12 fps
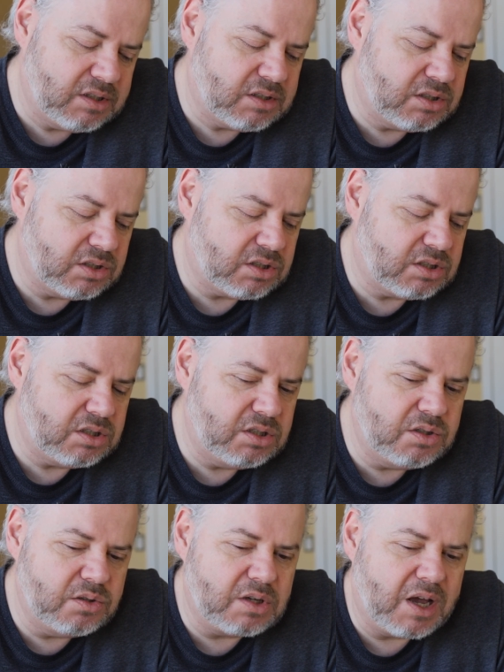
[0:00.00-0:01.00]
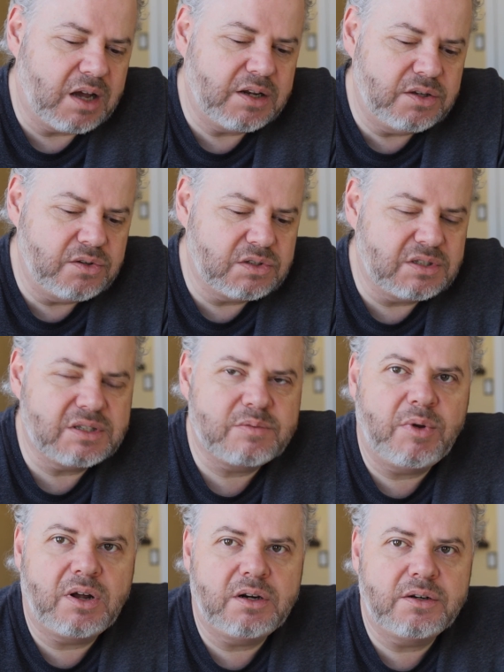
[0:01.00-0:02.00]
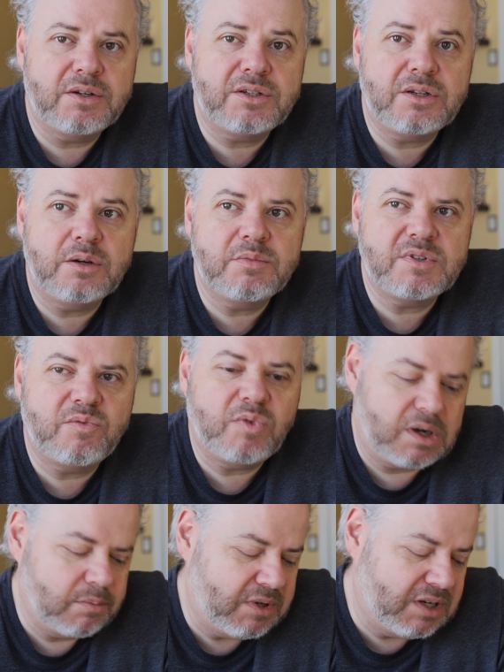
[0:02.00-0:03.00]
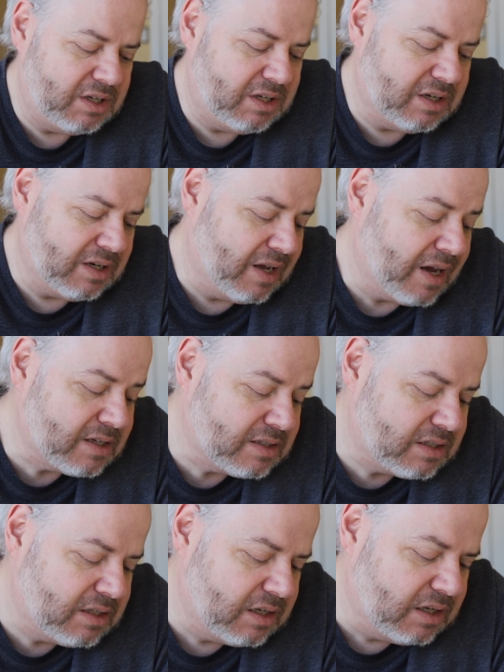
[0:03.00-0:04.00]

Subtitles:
is just how to use this monitor in terms of what I'm going to eat next.